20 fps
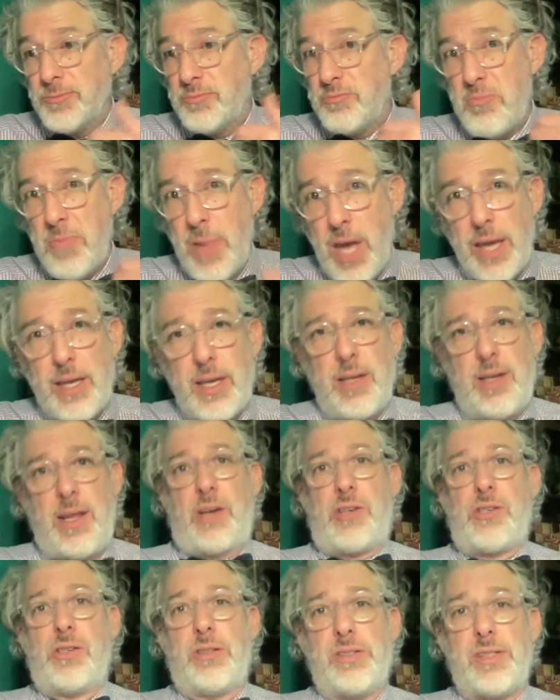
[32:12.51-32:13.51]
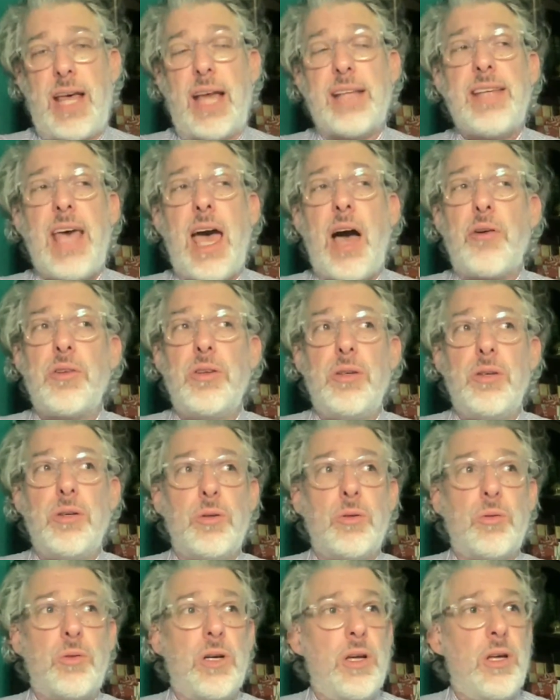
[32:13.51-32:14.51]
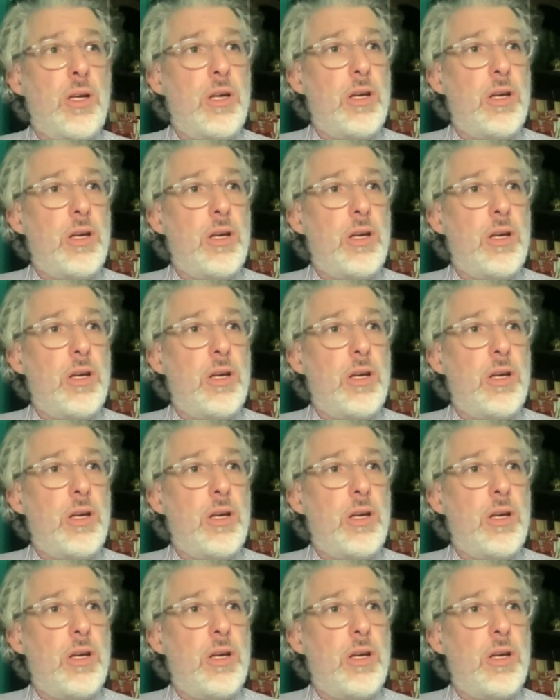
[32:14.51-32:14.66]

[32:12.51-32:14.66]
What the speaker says: make connections. That's how you